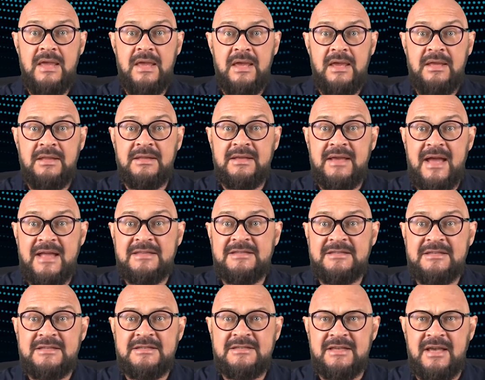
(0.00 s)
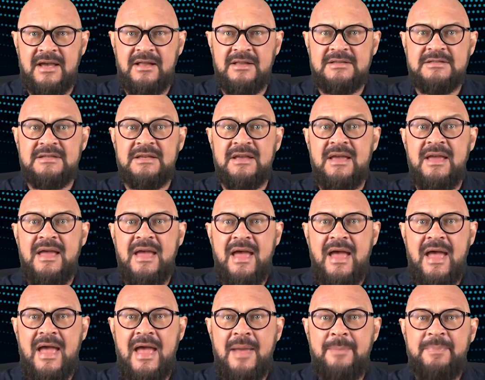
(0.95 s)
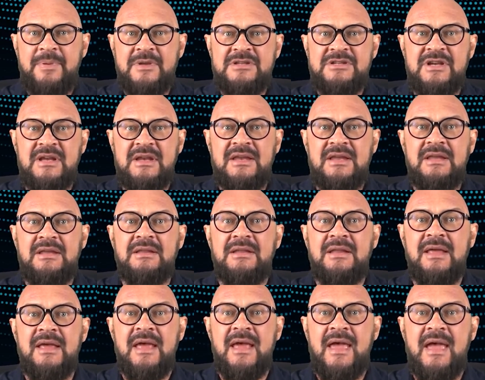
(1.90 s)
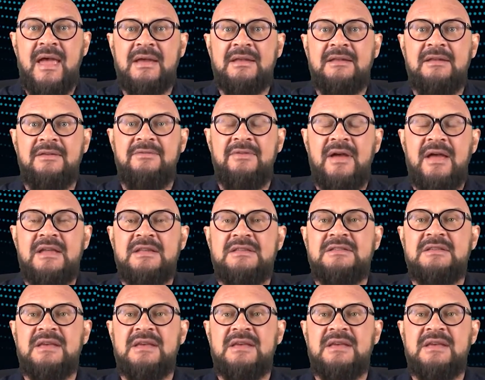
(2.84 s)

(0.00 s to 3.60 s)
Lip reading: In cancer cells, epigenin activates